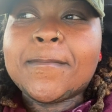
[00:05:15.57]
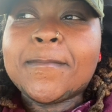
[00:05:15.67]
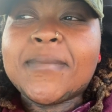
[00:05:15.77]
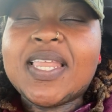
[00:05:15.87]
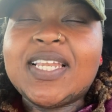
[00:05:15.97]

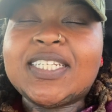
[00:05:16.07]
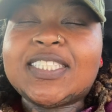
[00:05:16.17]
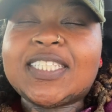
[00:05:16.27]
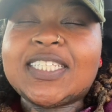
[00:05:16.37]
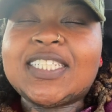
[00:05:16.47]
they
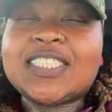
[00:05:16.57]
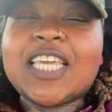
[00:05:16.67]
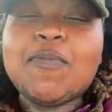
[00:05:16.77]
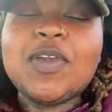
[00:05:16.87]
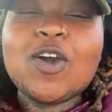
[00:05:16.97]
just
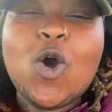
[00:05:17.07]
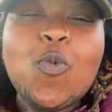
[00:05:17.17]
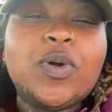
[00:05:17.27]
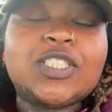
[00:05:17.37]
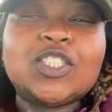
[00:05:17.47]
gave me a whole
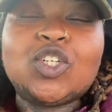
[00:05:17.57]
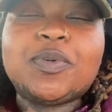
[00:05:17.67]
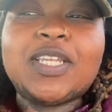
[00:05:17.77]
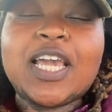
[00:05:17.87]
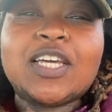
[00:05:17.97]
bunch of little
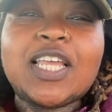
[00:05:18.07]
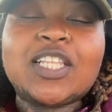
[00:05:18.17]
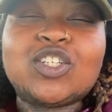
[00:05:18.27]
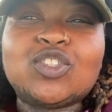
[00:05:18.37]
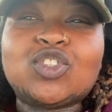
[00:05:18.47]
bit like
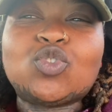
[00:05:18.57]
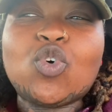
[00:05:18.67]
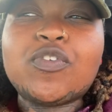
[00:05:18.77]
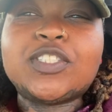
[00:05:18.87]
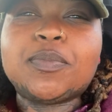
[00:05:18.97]
little
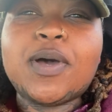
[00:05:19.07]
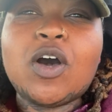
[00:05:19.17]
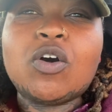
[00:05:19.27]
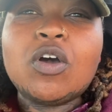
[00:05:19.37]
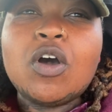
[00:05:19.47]
stories
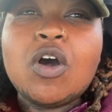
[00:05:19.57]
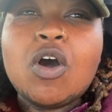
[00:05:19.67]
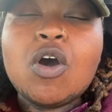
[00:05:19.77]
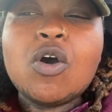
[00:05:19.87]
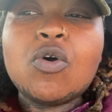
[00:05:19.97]
about,
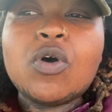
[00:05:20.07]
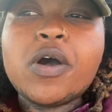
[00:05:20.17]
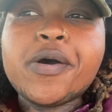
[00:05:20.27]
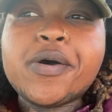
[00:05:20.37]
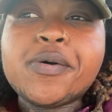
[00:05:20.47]

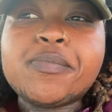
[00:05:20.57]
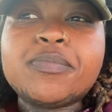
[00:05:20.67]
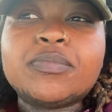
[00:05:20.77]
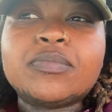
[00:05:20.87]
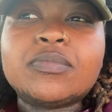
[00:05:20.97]

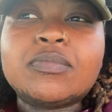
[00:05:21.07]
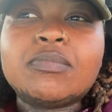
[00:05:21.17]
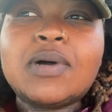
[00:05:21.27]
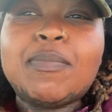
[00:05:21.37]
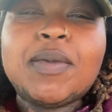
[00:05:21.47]

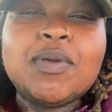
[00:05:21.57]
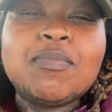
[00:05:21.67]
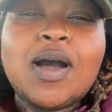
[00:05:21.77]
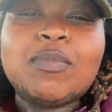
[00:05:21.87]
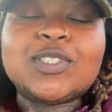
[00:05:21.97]
my baby
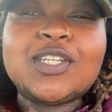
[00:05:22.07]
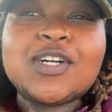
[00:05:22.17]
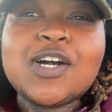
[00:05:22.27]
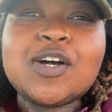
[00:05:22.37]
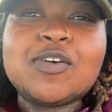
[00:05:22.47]
mama's gonna
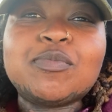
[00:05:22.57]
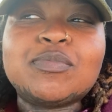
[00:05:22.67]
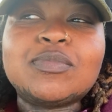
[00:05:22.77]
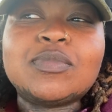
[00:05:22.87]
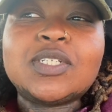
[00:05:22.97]
come
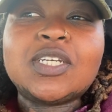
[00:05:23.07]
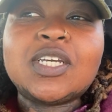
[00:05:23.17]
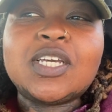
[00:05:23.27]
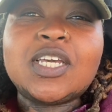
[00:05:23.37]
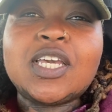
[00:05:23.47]

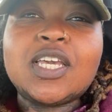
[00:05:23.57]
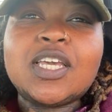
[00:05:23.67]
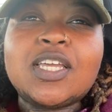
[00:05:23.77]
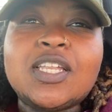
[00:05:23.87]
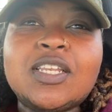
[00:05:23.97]

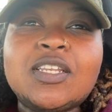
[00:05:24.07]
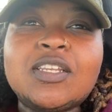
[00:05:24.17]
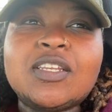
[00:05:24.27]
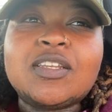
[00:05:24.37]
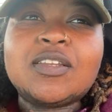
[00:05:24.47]
and
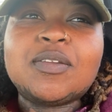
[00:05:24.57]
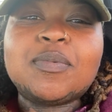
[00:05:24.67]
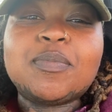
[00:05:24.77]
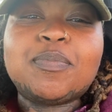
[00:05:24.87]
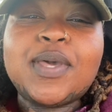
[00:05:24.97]

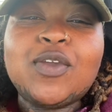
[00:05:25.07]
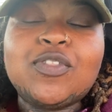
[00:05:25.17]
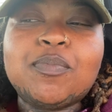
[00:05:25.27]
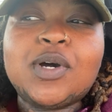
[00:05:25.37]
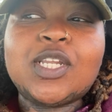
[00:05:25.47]
pay you
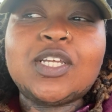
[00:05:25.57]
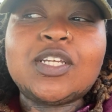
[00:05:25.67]
the money.